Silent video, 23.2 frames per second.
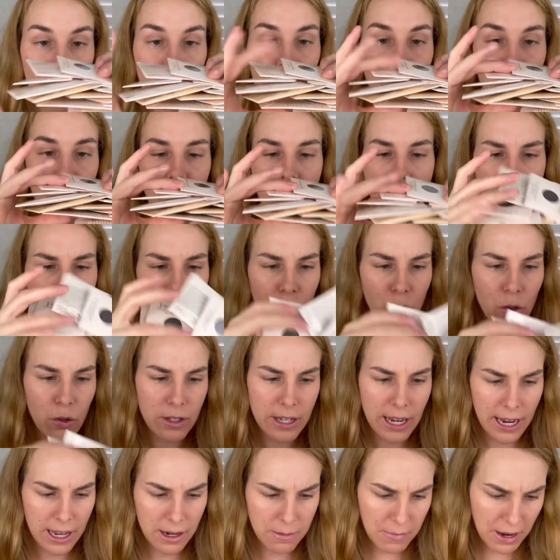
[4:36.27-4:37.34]
shadows
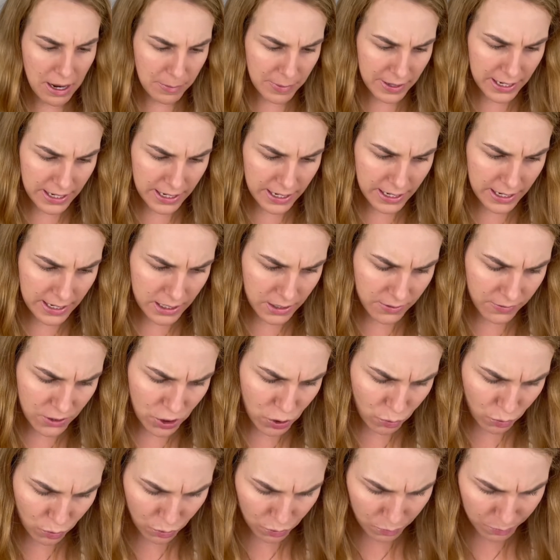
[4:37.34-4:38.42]
and maybe
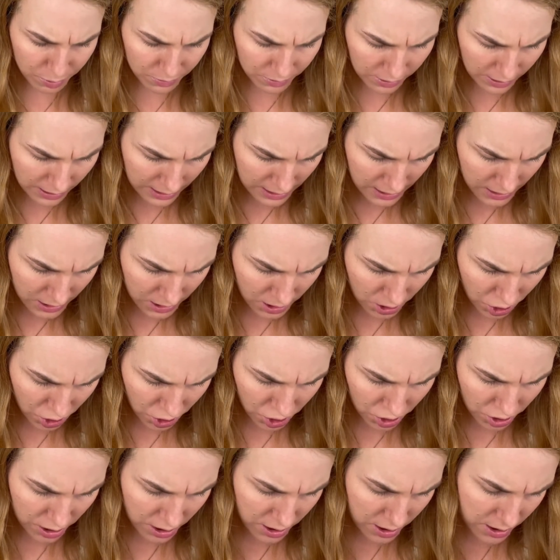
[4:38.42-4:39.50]
individual
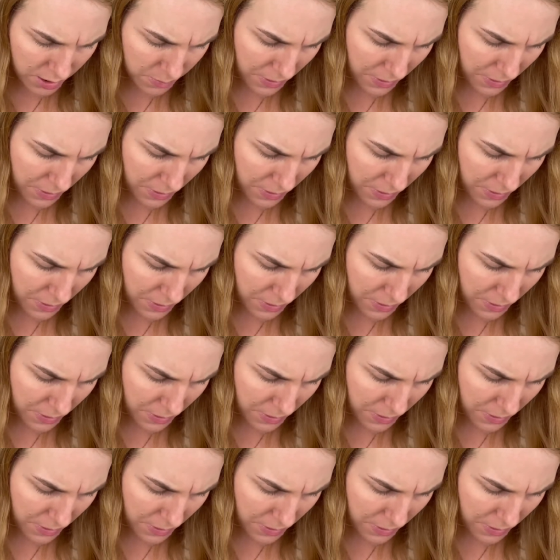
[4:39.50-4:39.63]
blushes,